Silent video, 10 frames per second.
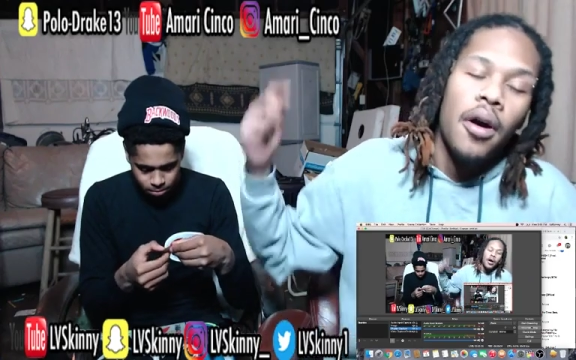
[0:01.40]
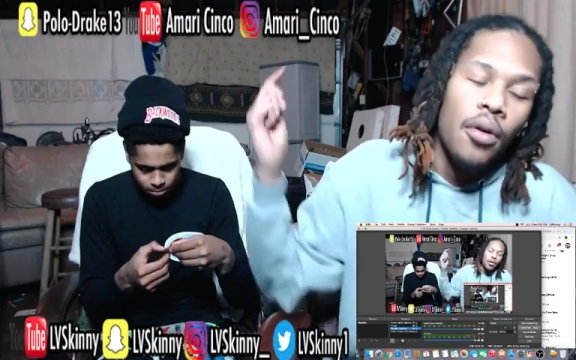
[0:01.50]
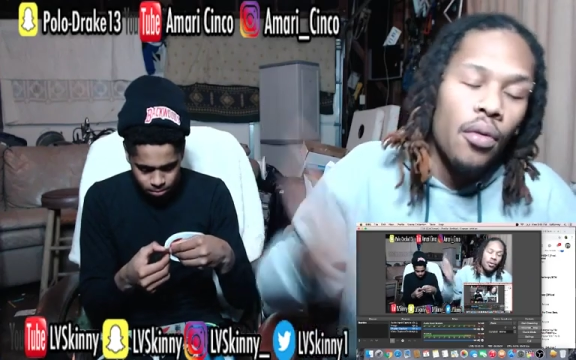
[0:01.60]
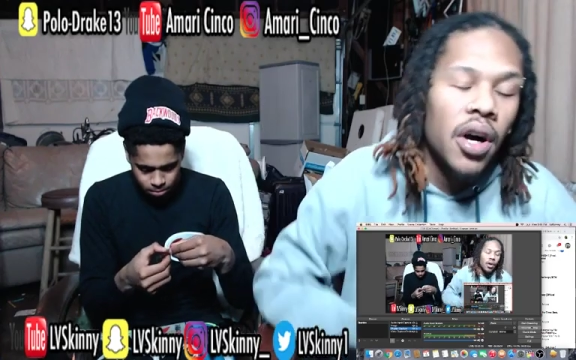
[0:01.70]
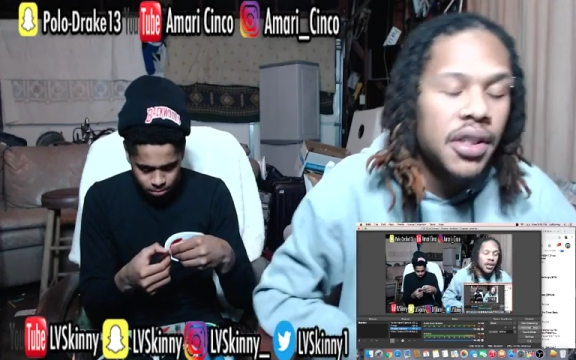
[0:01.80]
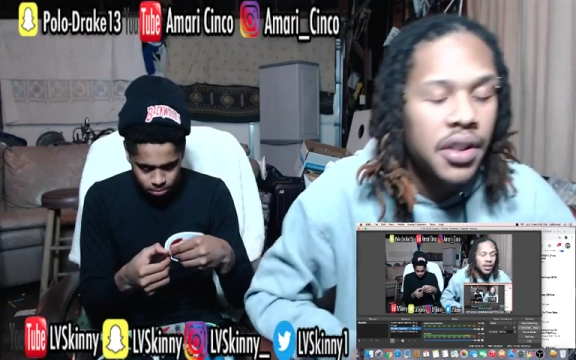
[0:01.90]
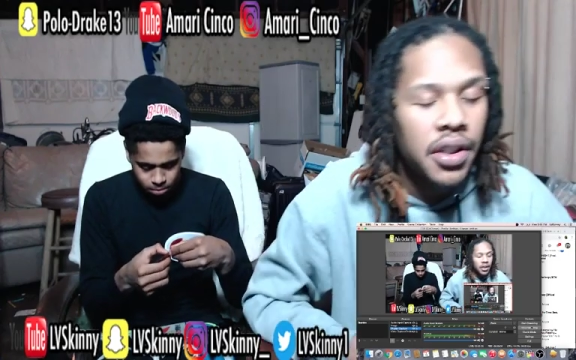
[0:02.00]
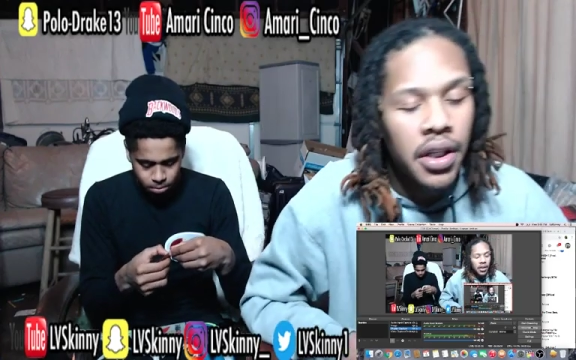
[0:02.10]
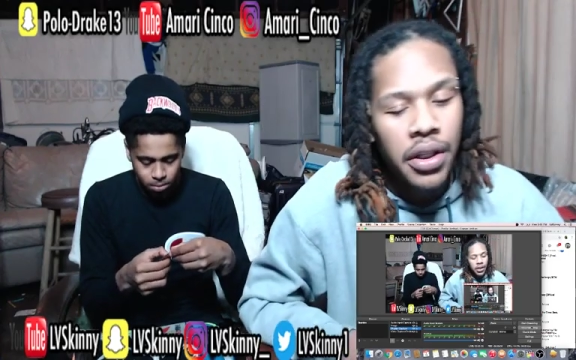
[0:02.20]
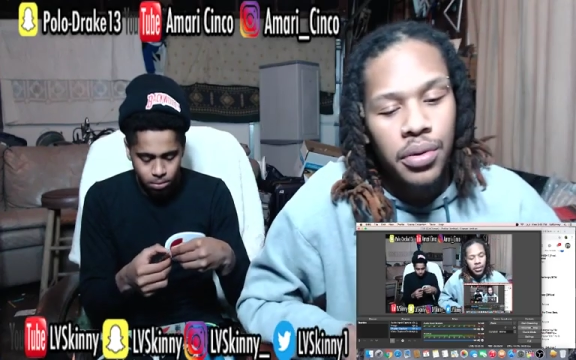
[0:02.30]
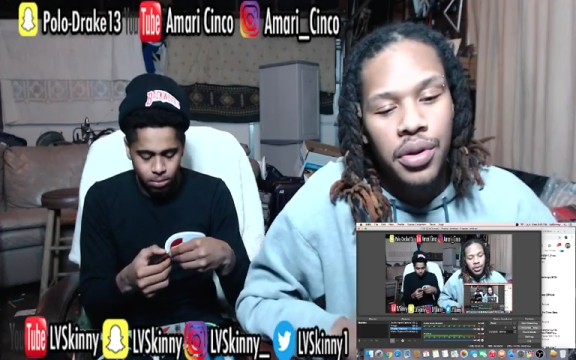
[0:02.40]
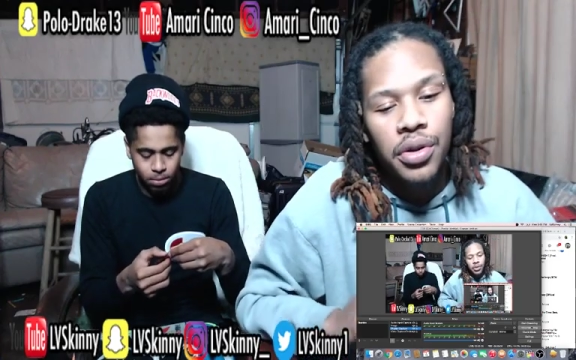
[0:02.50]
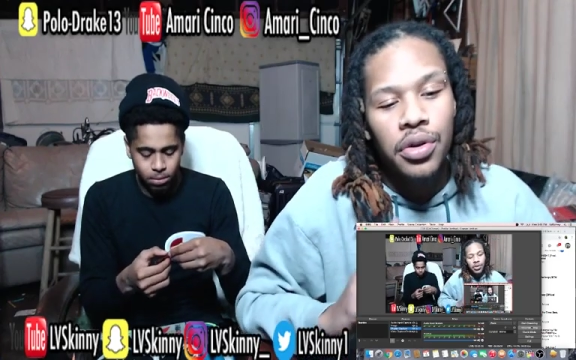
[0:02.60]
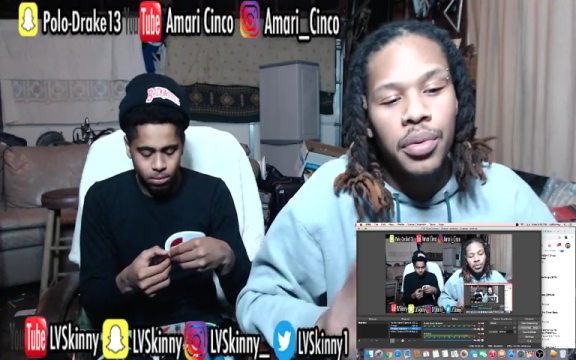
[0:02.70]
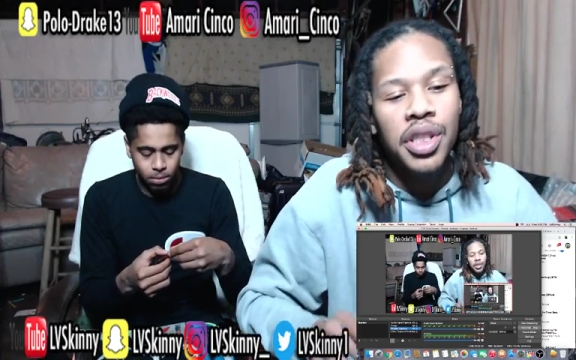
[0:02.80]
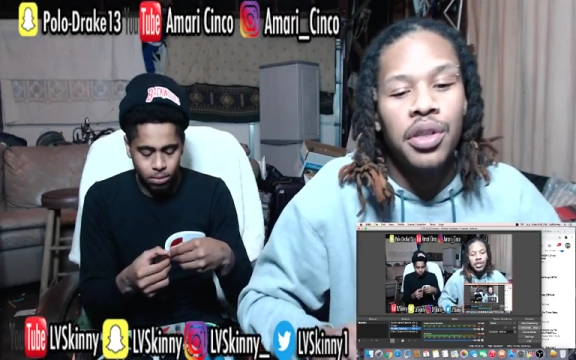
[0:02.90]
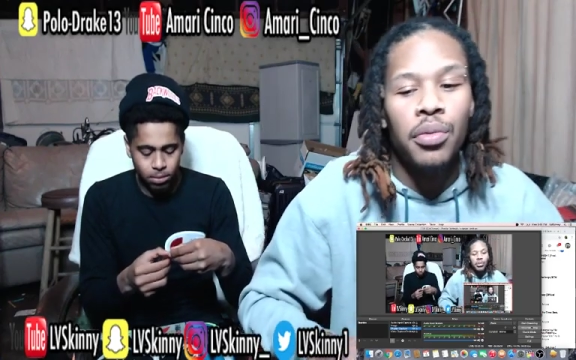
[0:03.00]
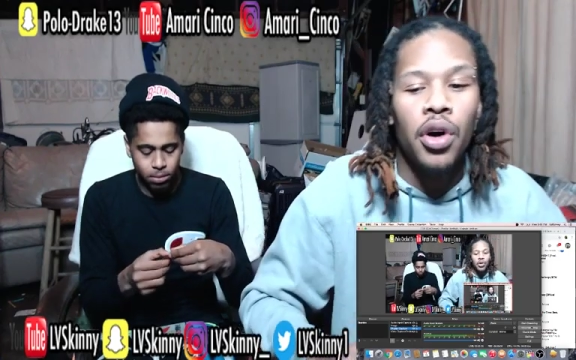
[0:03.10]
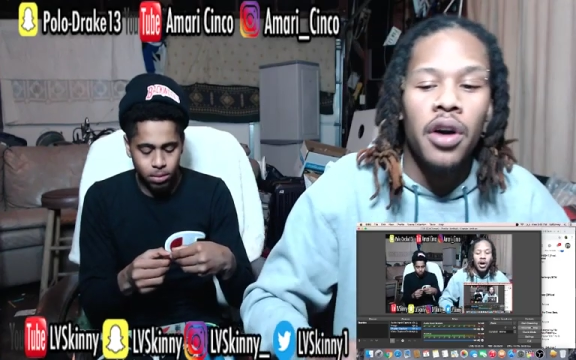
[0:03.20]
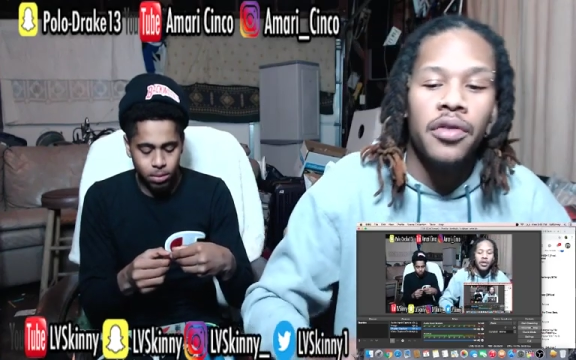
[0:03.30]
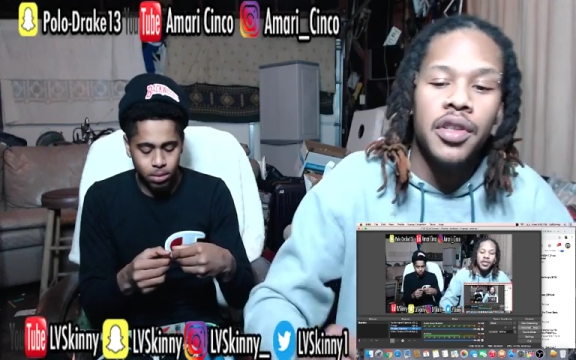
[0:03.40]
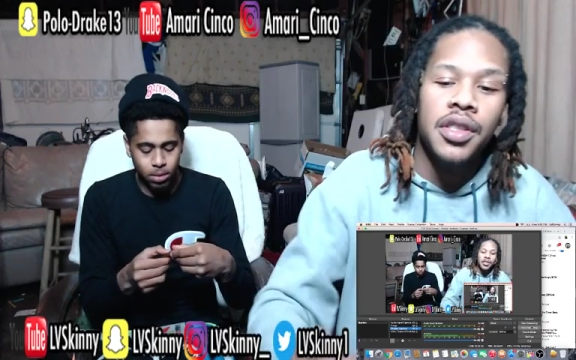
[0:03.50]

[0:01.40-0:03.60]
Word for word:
Speaker 1: What's good, YouTube? It's your boy LV Skinny.